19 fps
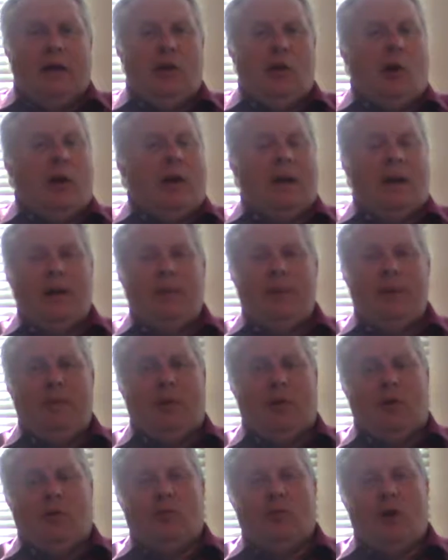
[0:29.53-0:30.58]
You know, and a lot of
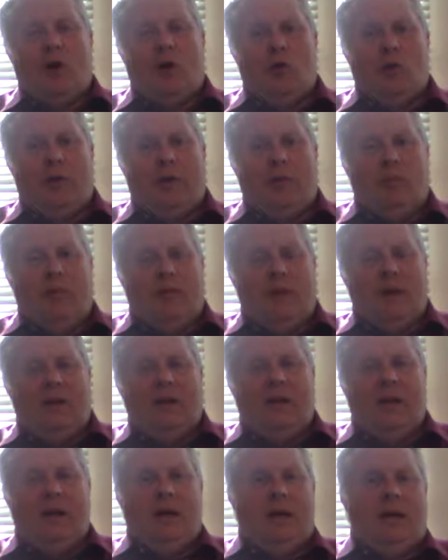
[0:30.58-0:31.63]
people don't know that
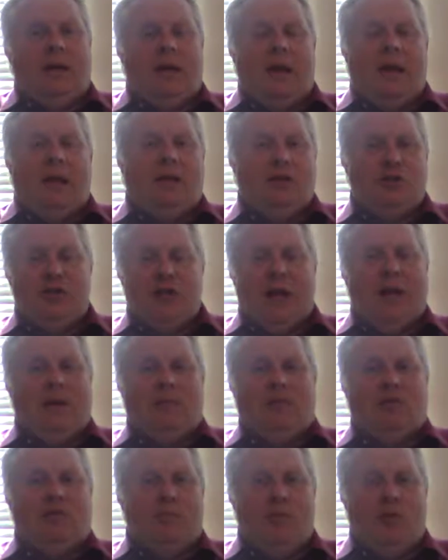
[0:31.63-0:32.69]
within the King
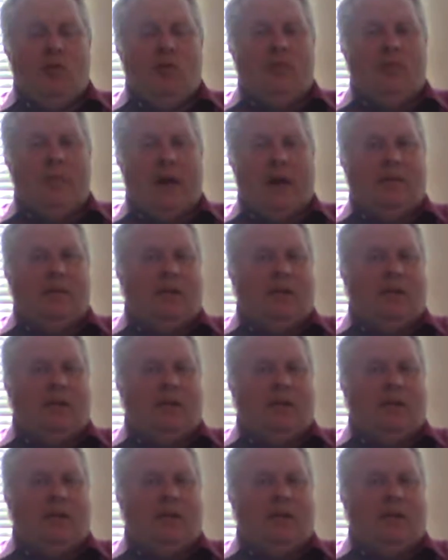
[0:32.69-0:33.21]
James movement,